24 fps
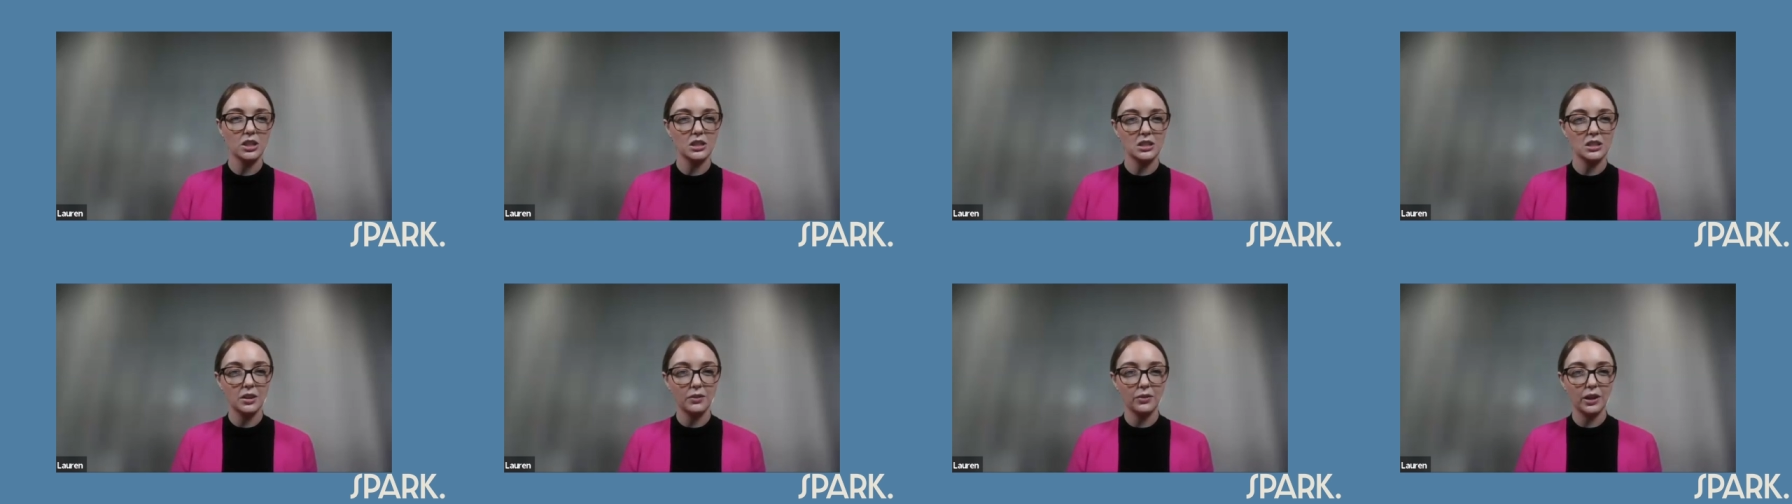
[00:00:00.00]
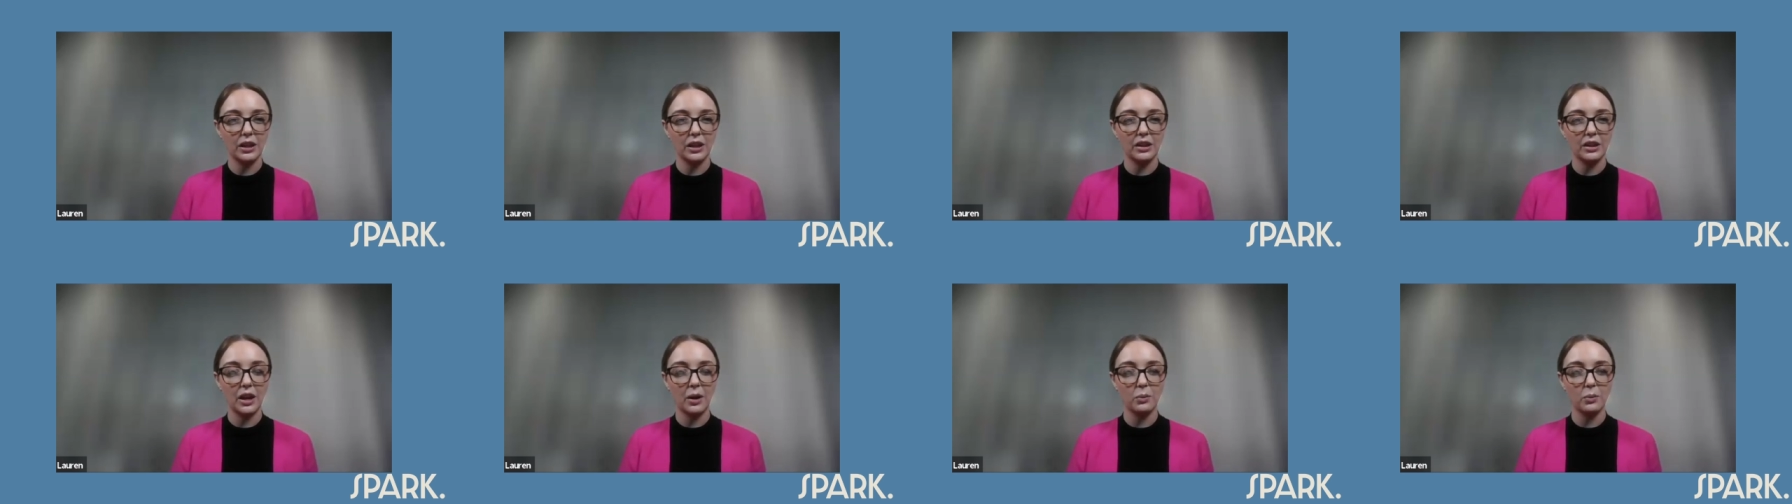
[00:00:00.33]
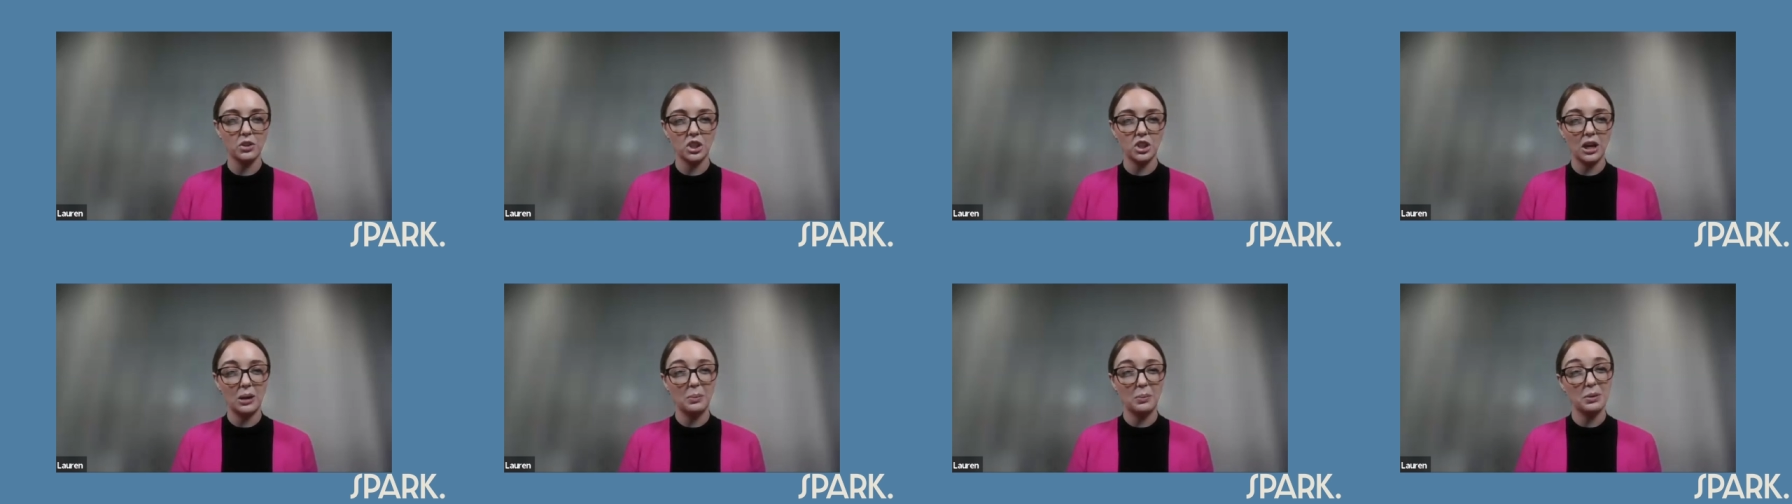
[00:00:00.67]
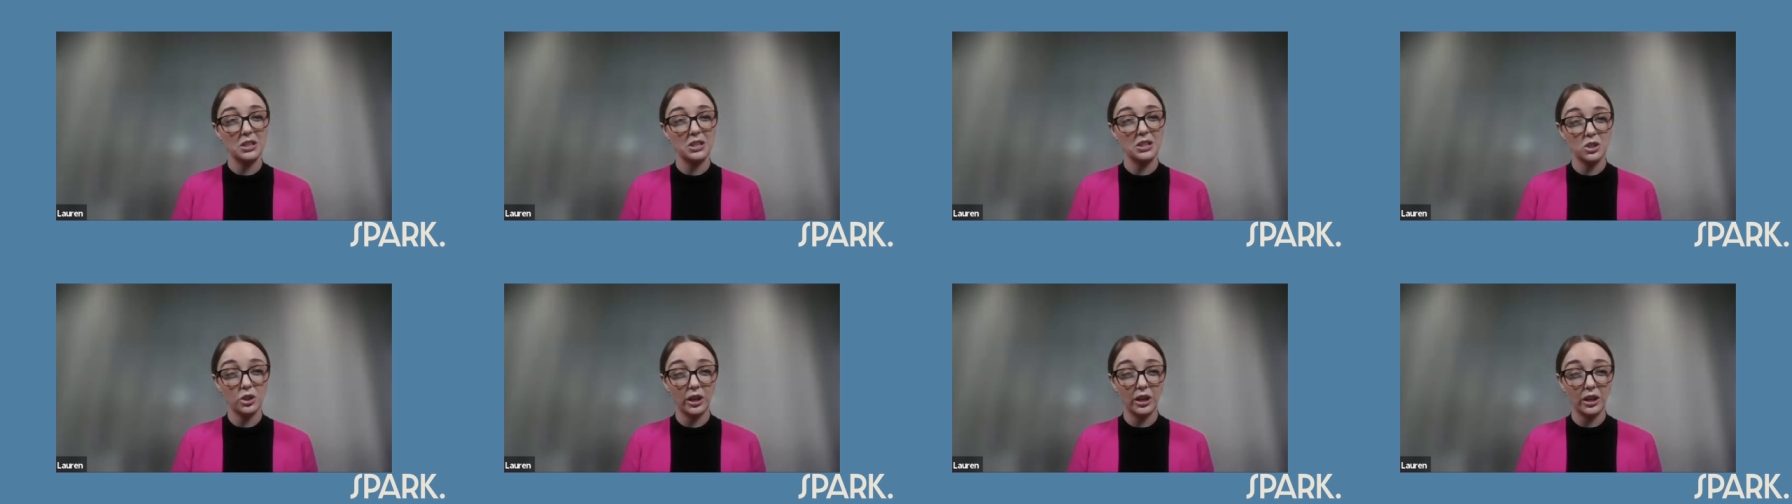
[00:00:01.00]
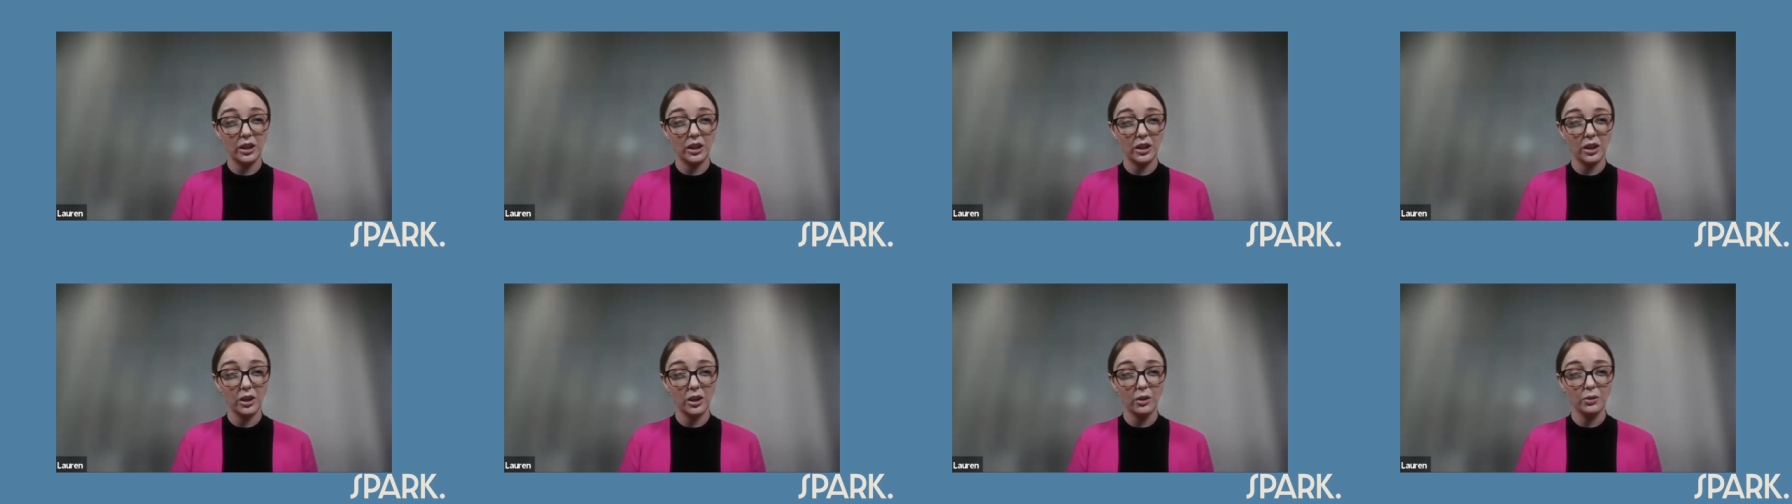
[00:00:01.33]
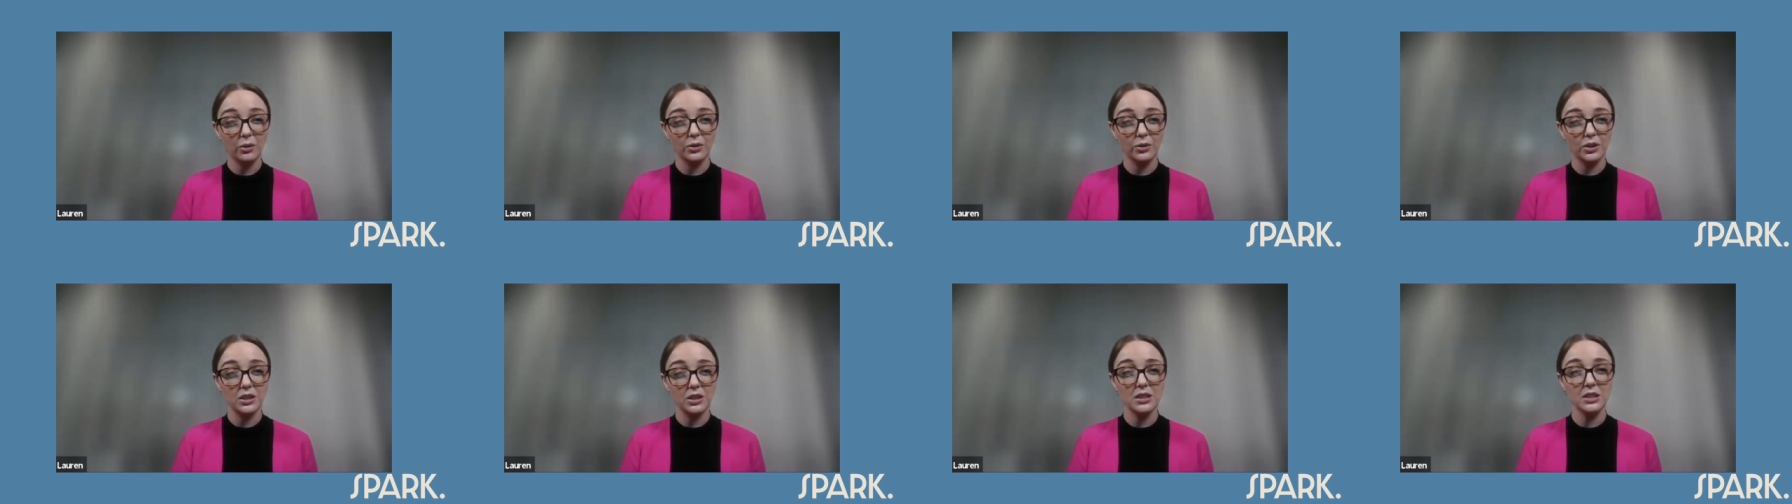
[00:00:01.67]
and stuff like that, which IP Australia
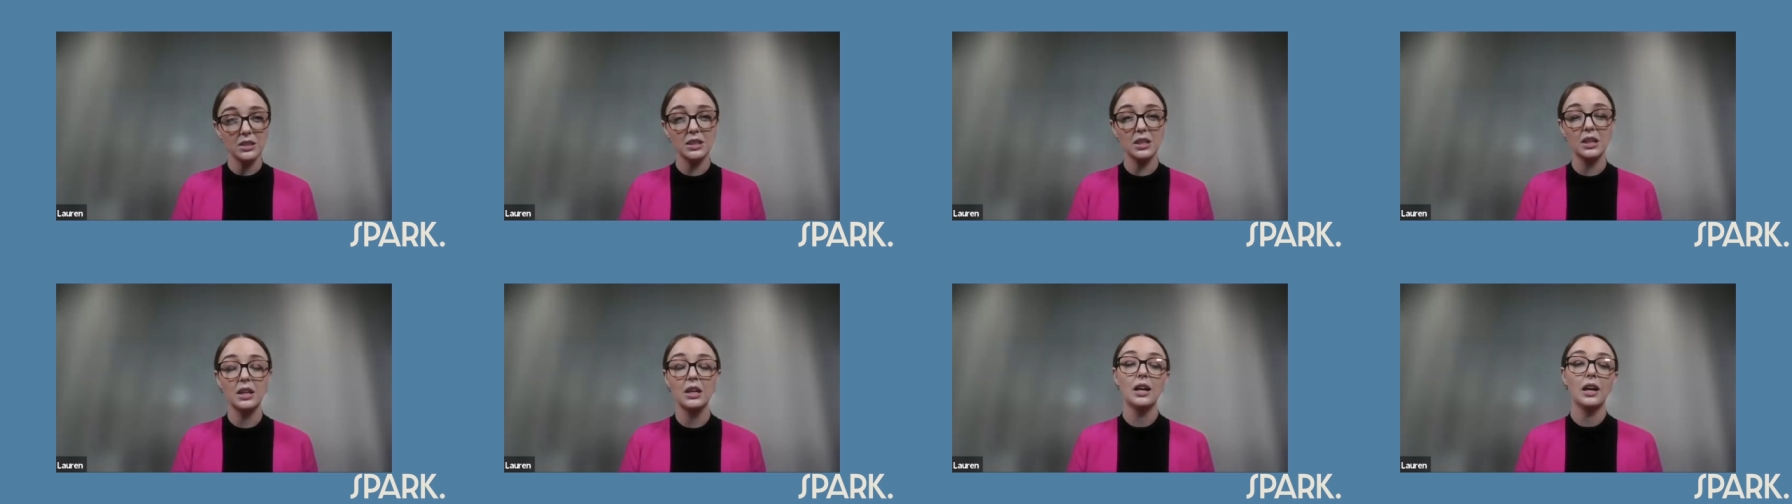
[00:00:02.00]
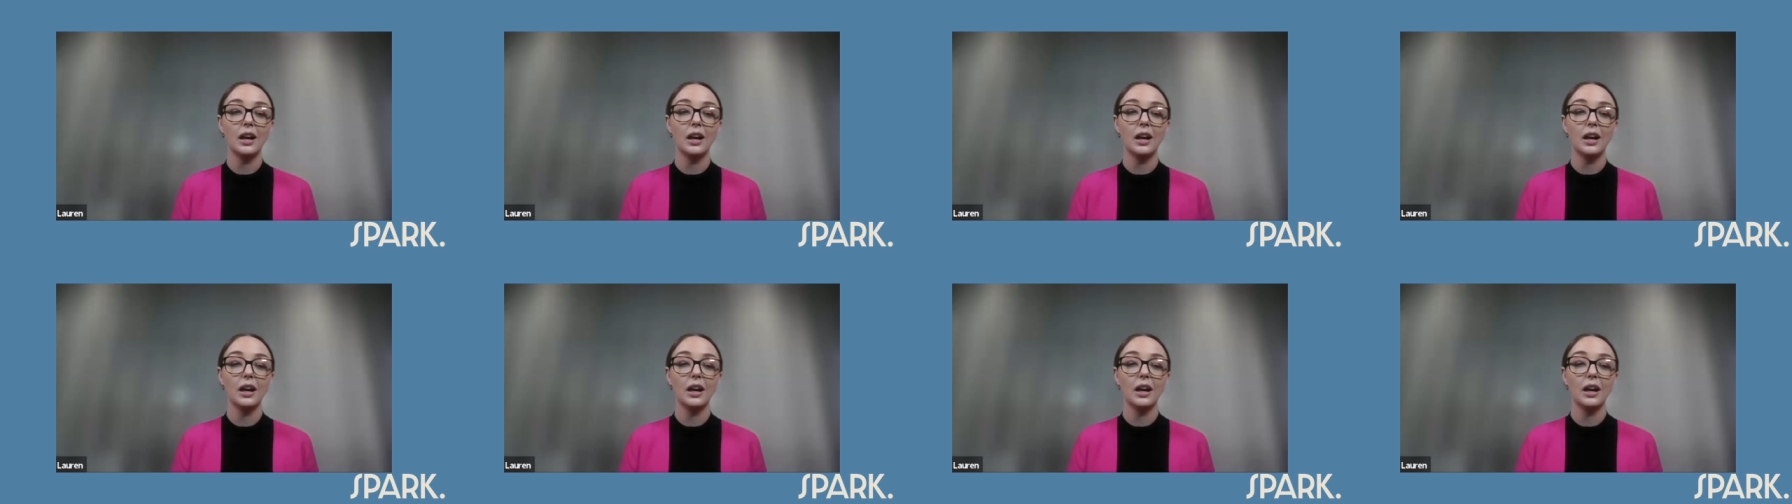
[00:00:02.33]
offers.